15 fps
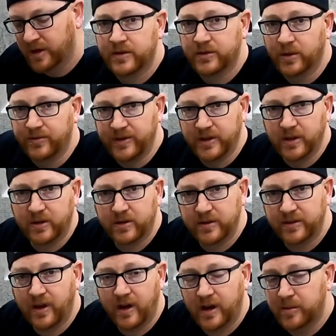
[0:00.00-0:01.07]
So if you go
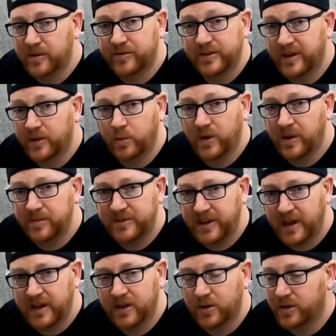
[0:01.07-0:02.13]
to the Harbor Freight
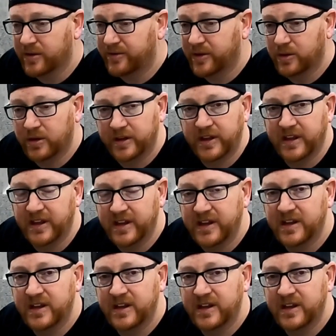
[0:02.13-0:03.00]
website or if you look at